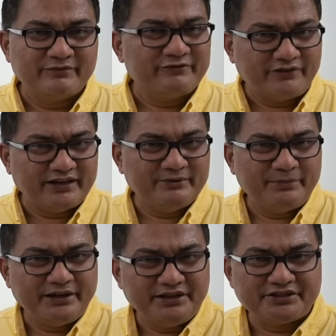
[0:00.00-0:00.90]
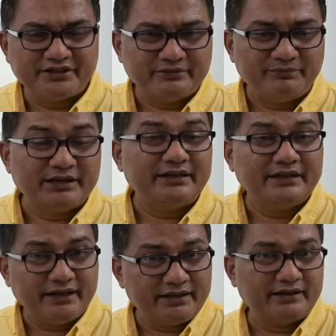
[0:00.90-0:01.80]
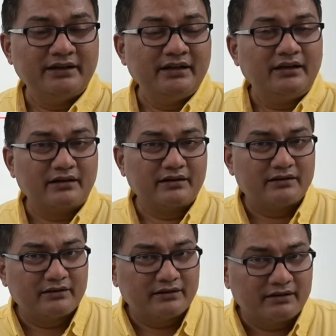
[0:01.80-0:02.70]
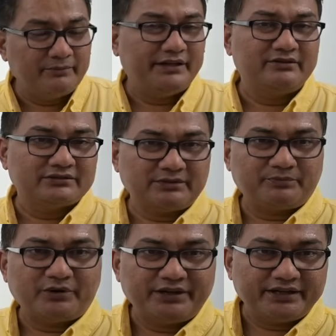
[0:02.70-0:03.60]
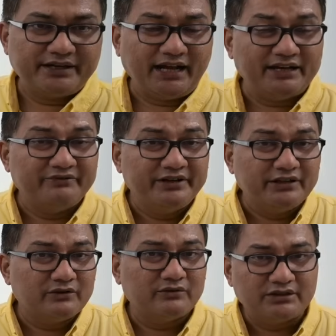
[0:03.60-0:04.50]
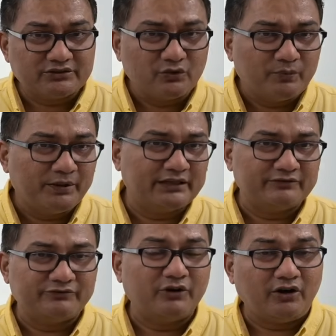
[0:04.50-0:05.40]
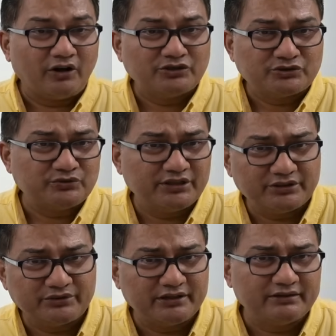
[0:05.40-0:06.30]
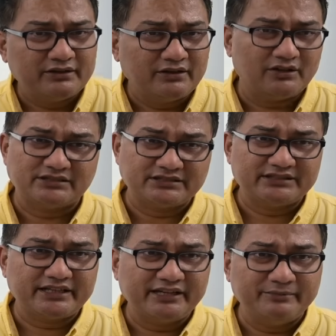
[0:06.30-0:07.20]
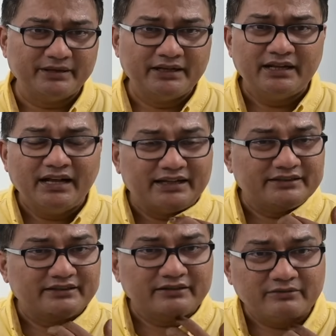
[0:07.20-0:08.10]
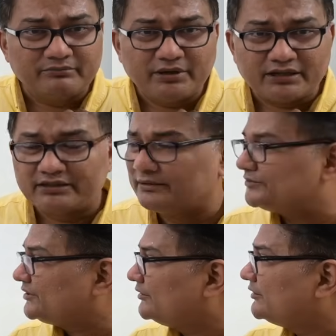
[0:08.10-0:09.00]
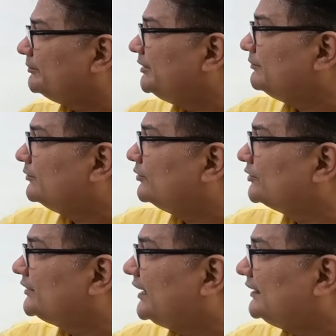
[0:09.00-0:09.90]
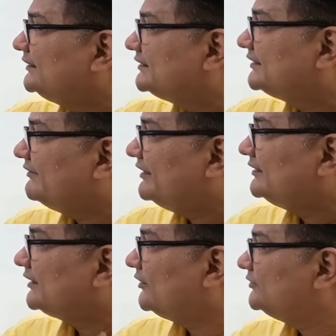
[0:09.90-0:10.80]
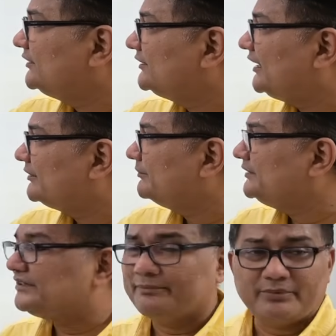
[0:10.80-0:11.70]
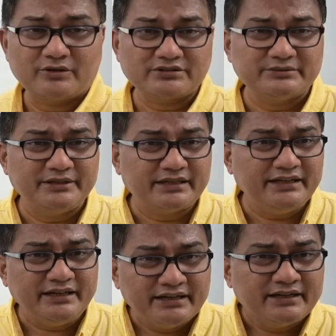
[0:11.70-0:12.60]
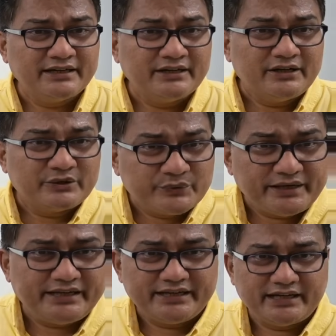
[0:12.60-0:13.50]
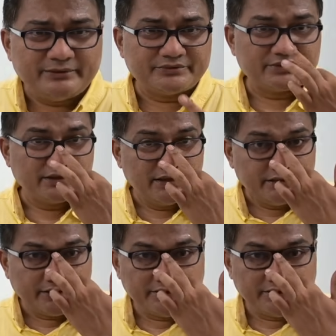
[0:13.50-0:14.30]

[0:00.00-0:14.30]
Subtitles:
filed petition, but there a committee was appointed and window was open for all students who have lost the time. And the number comes out to be more than 7,000. That means approximately 20 times. Now